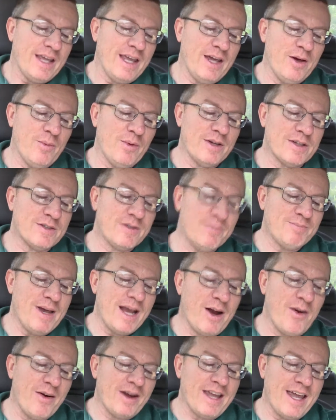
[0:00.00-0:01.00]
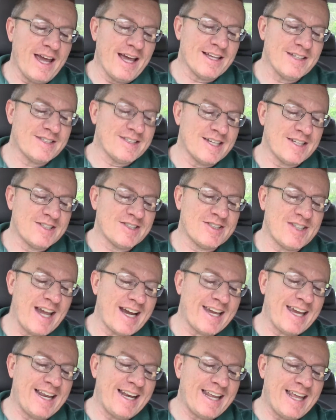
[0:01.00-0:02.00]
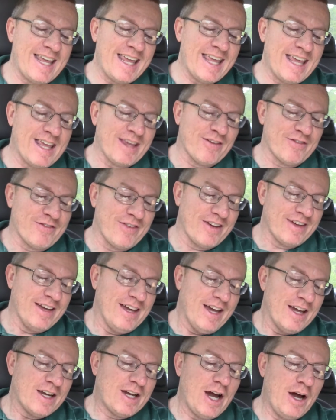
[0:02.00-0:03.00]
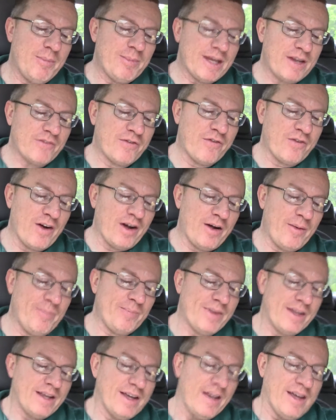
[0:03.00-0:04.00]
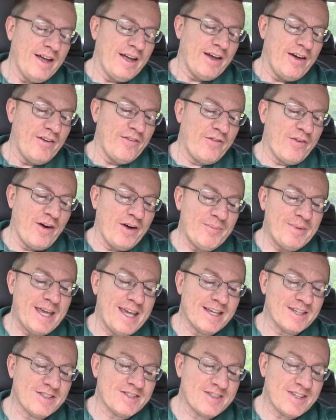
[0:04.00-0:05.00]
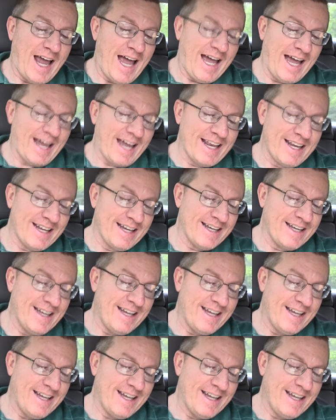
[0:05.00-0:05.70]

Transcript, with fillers: It was Mary as the second Eve coming from from his side